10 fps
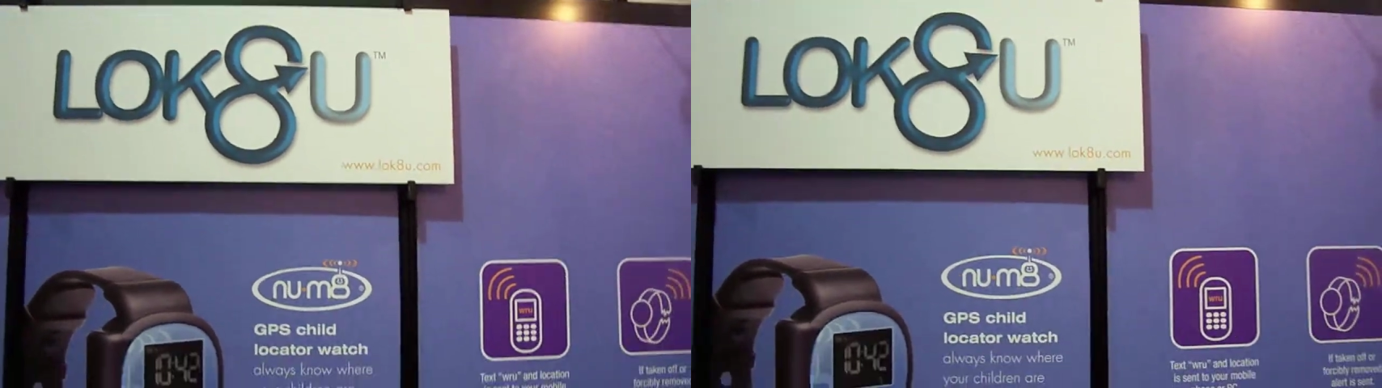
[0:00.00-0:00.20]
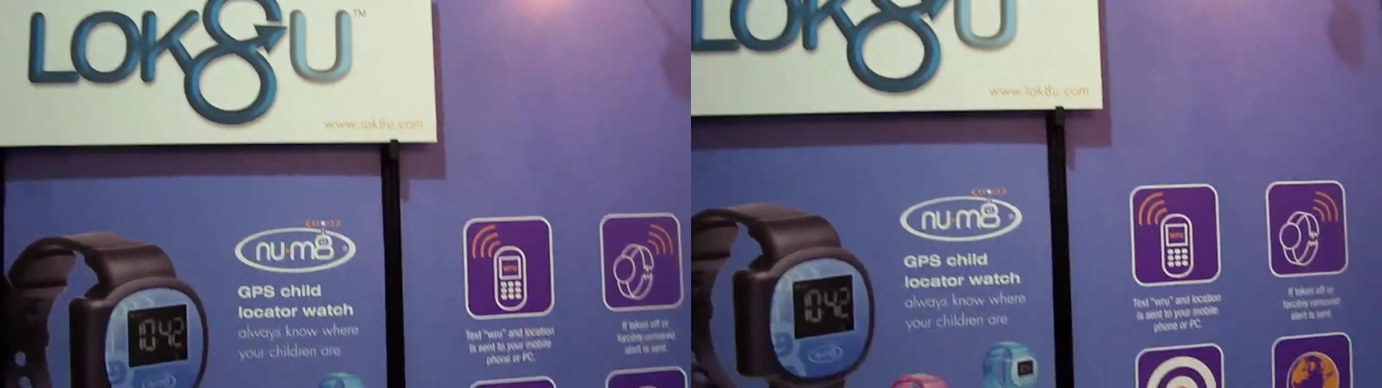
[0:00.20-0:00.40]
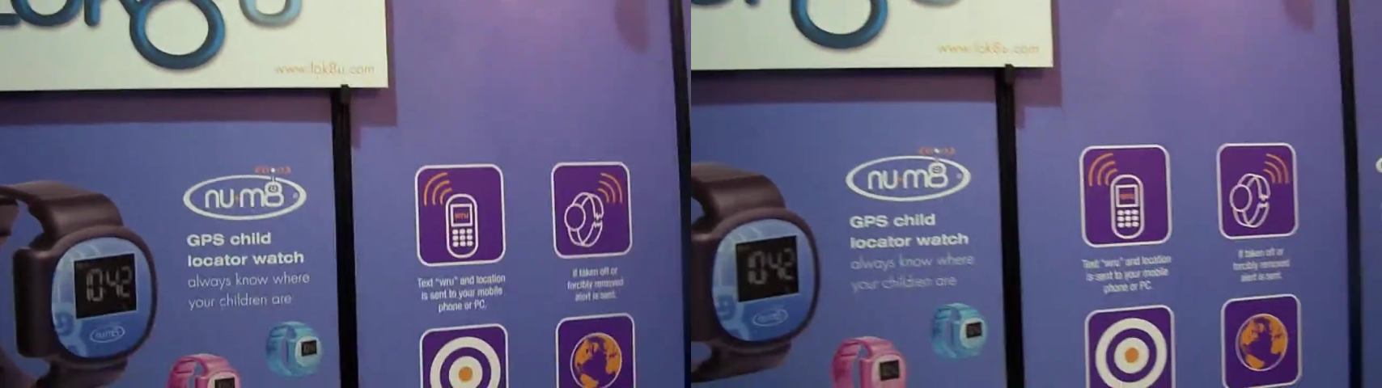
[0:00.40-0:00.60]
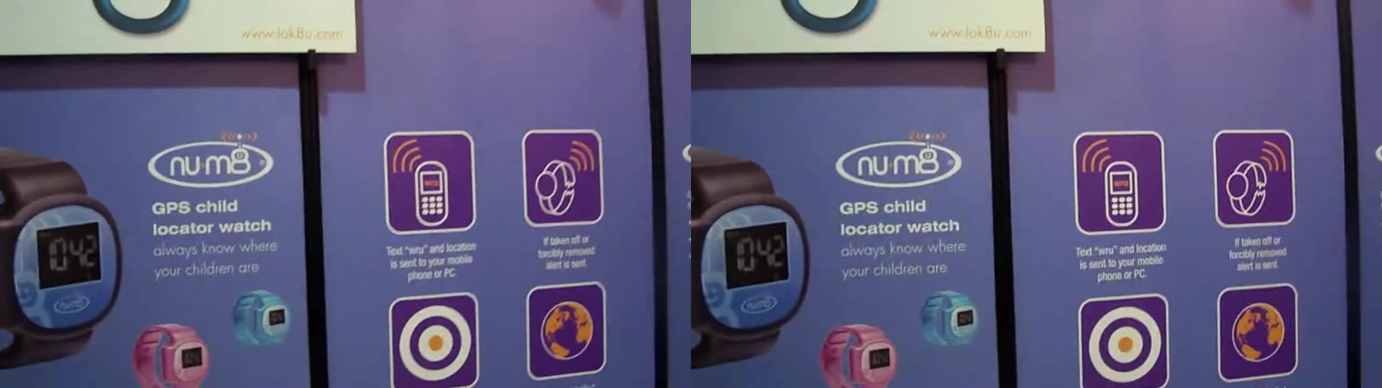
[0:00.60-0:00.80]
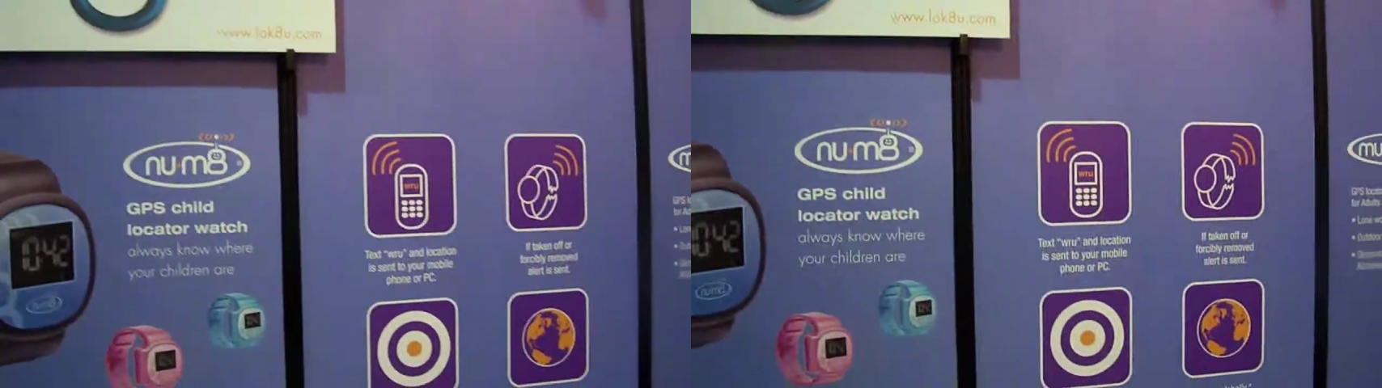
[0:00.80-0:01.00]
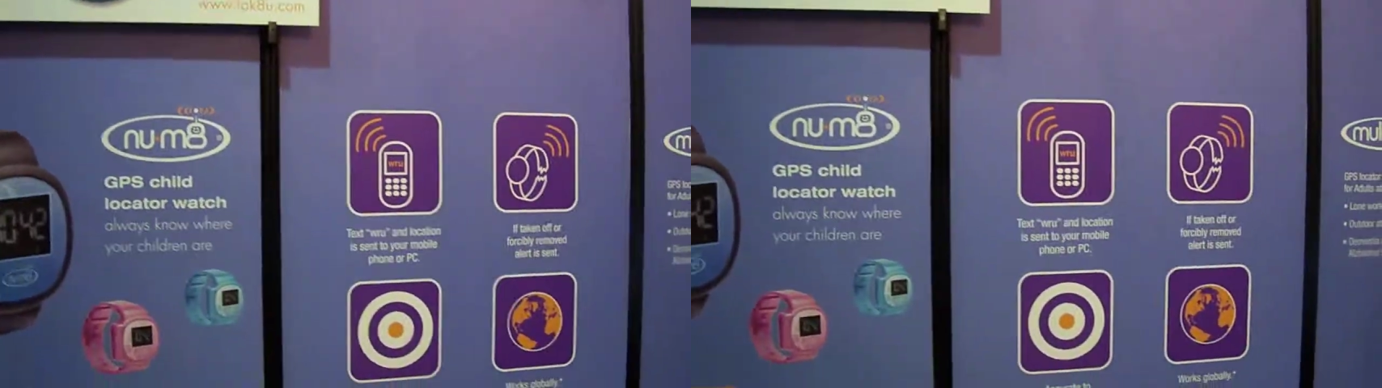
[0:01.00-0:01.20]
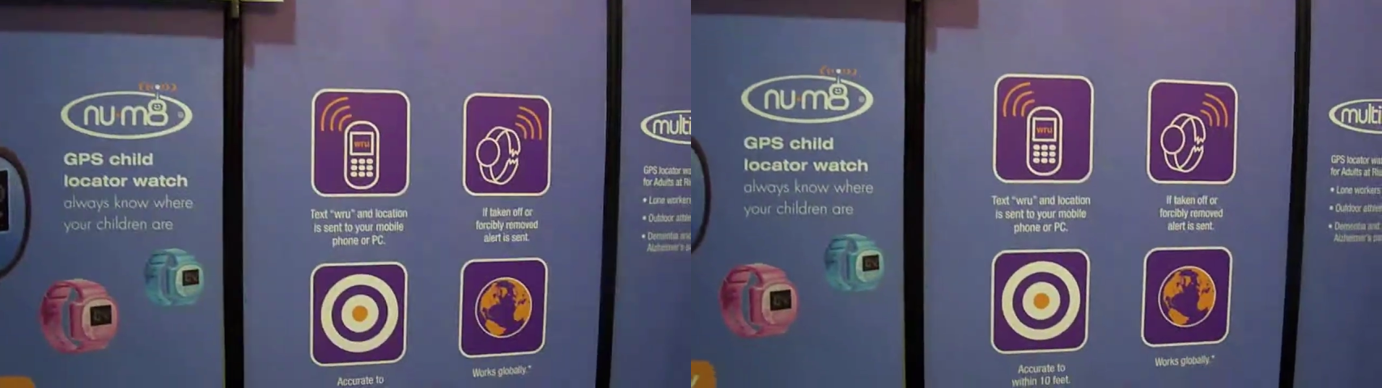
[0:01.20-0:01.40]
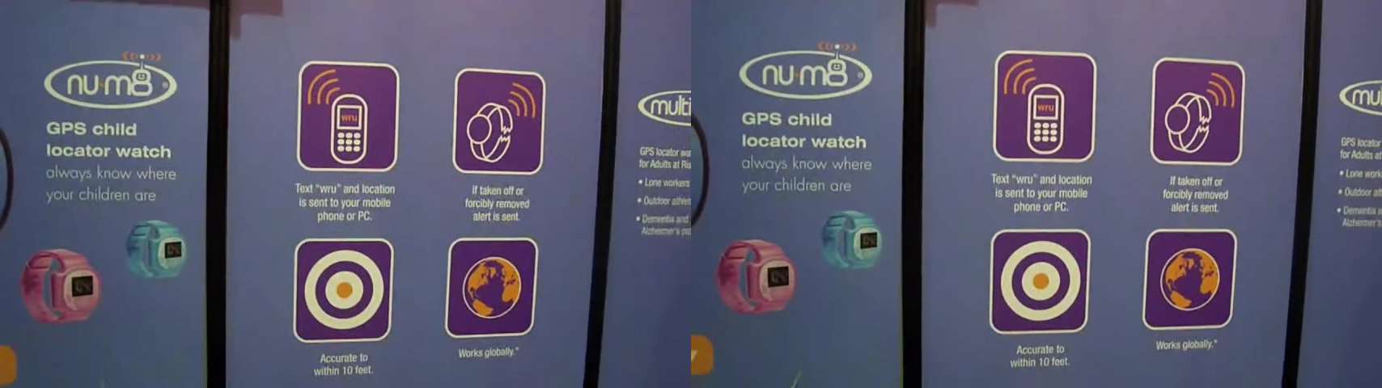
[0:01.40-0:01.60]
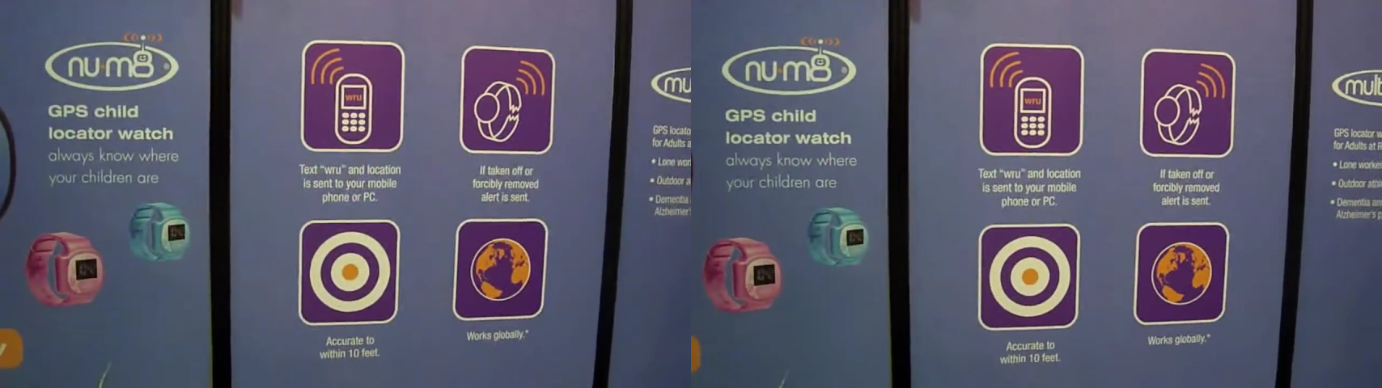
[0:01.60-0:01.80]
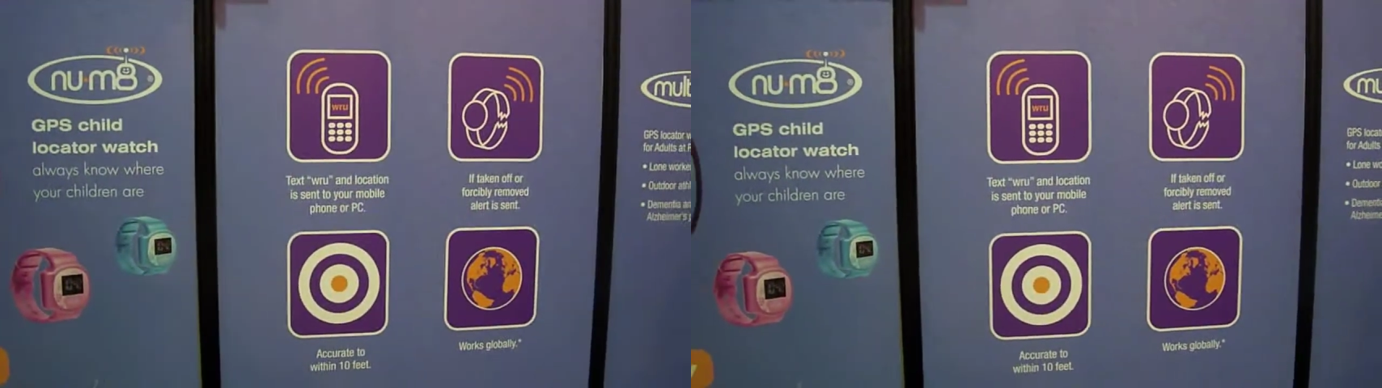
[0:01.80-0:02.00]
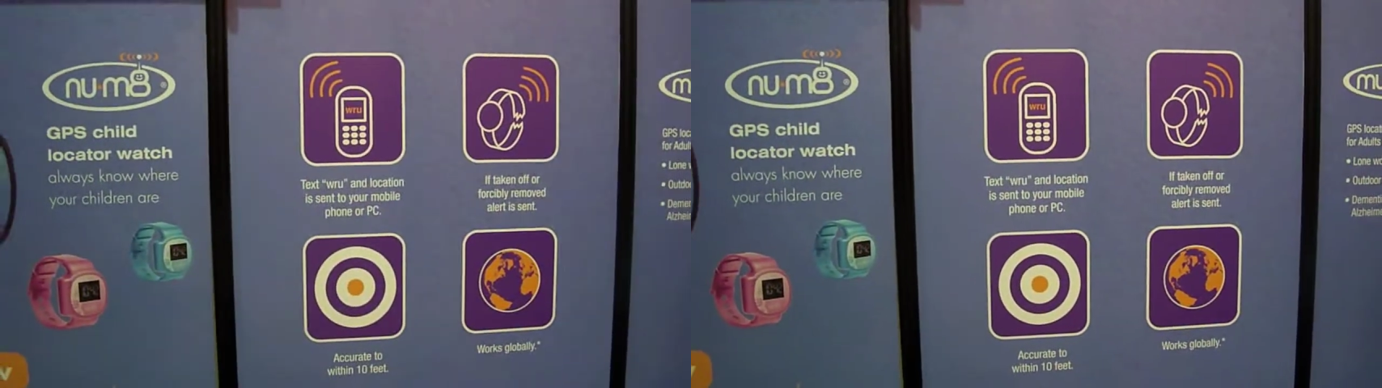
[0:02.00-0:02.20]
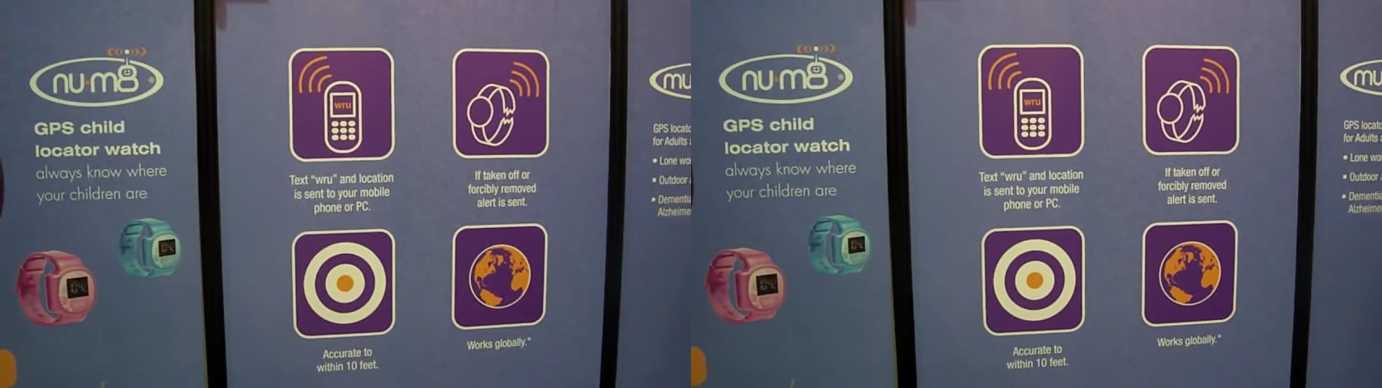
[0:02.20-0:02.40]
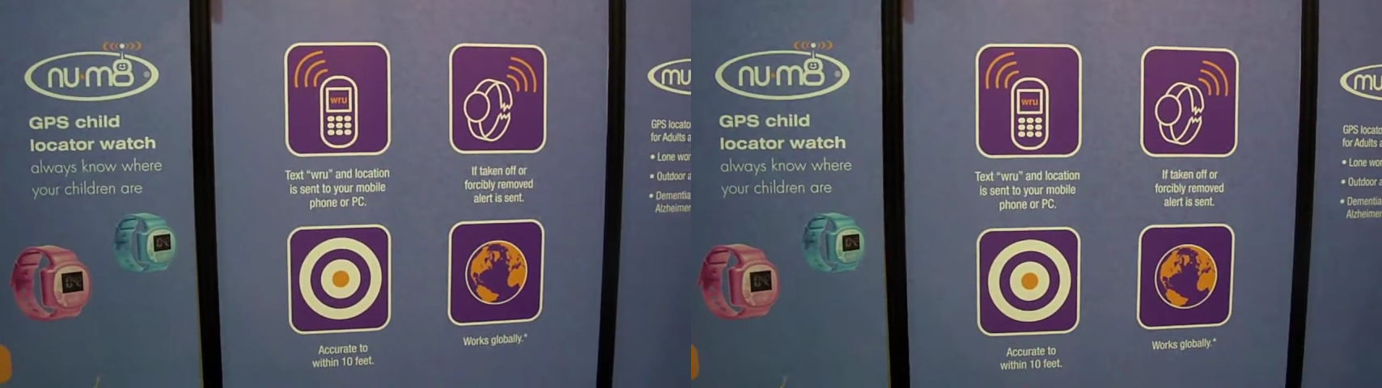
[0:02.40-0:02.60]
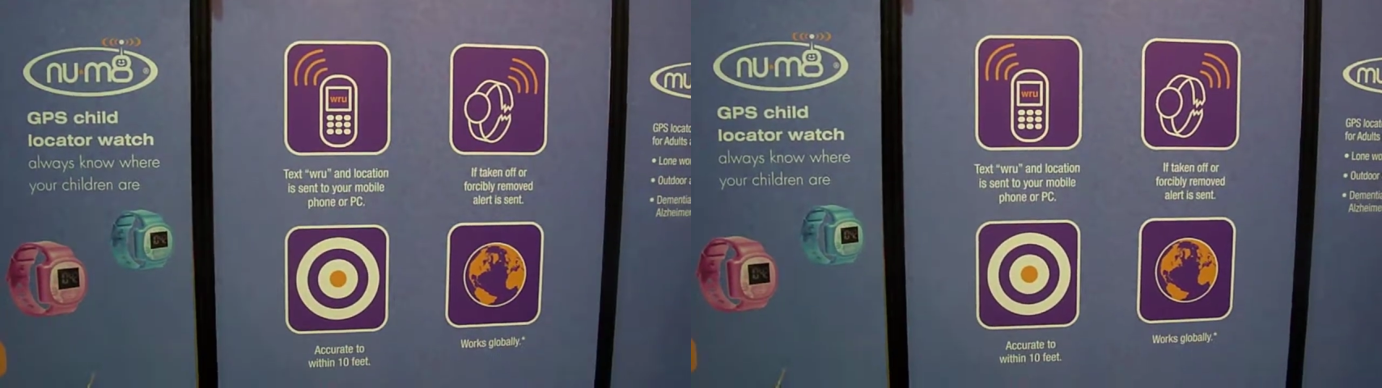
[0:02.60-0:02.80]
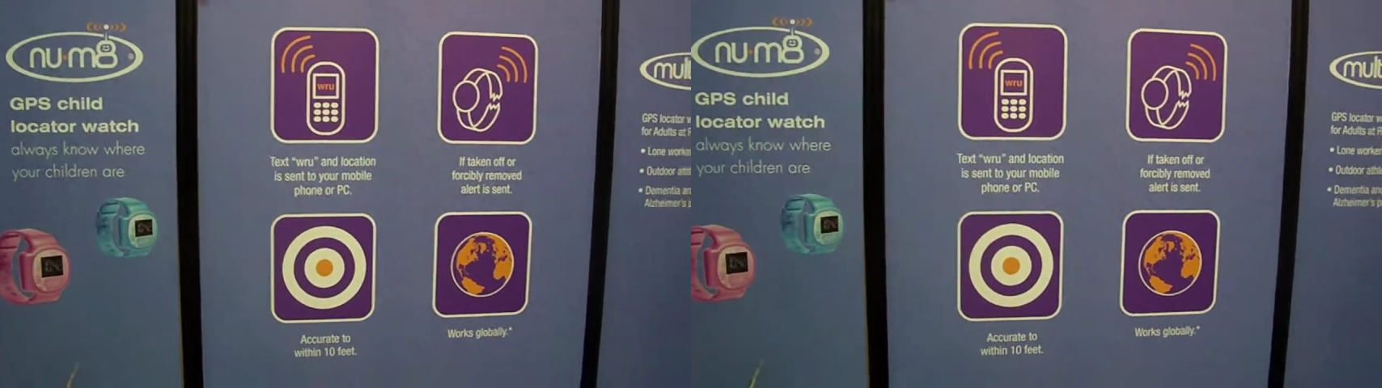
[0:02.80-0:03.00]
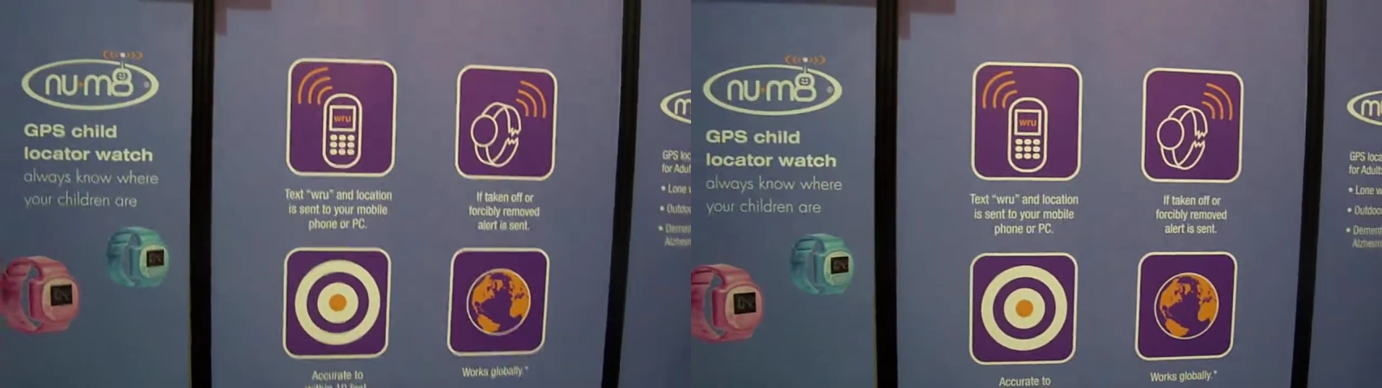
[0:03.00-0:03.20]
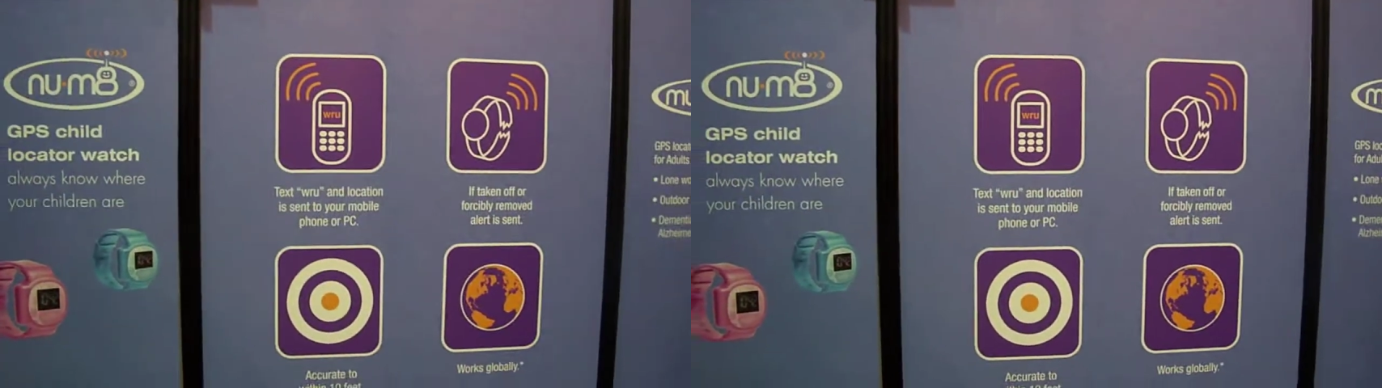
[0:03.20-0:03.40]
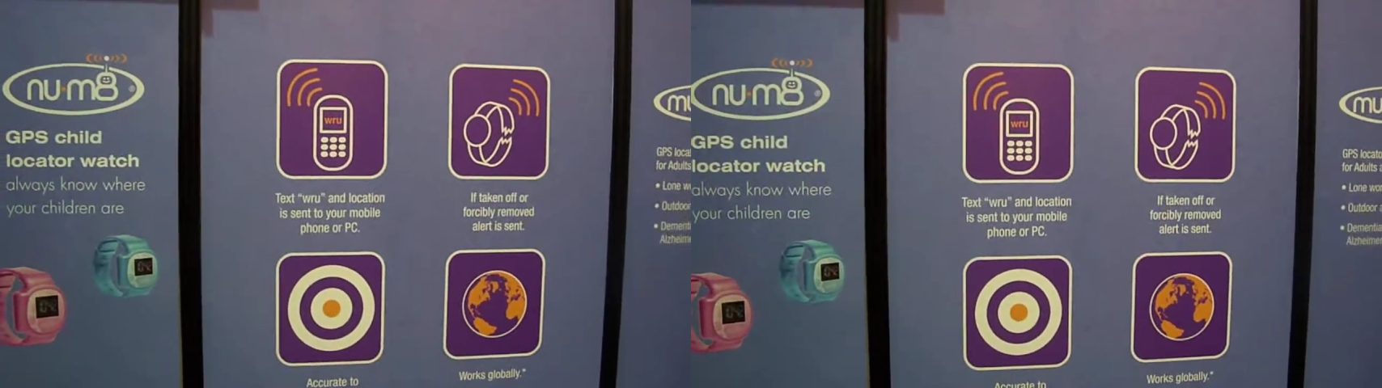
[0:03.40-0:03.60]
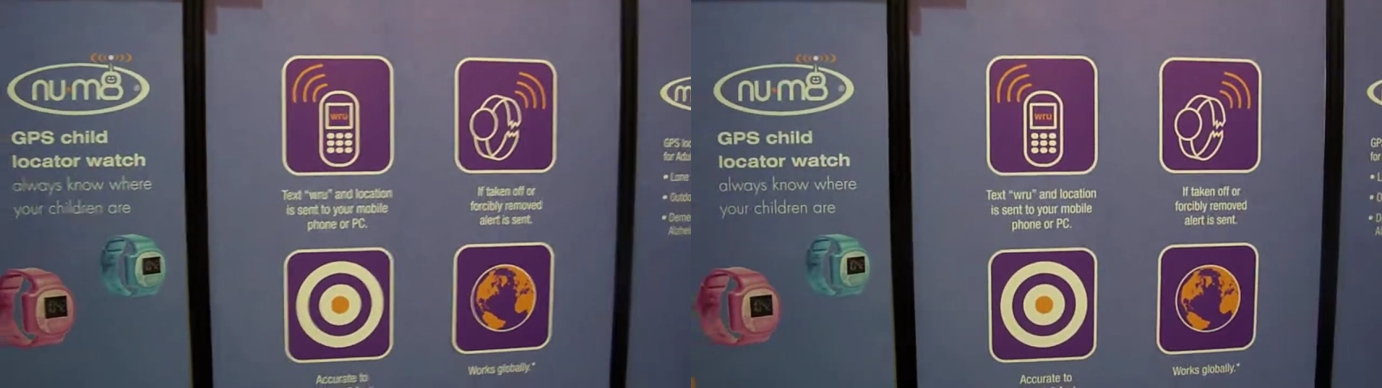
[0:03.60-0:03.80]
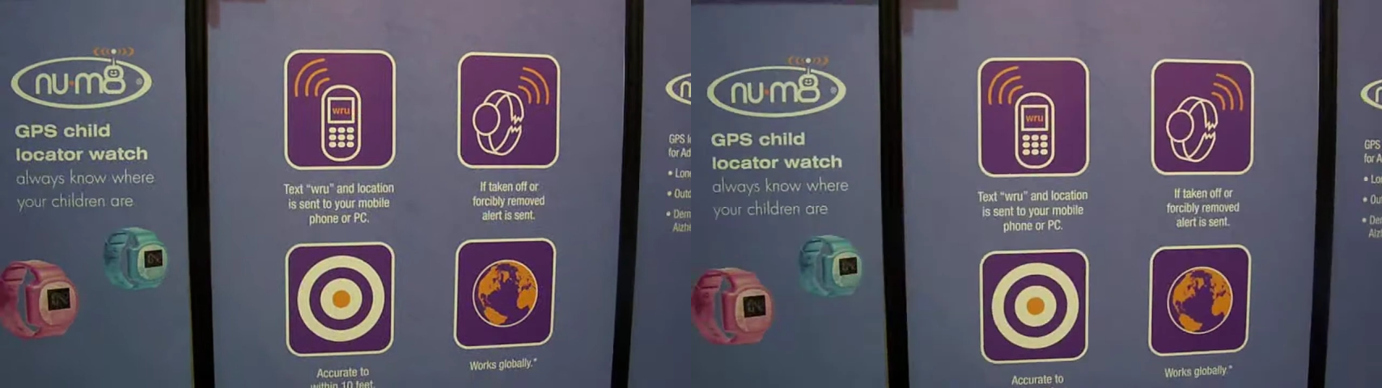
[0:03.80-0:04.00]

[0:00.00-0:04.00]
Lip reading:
(no speaker visible)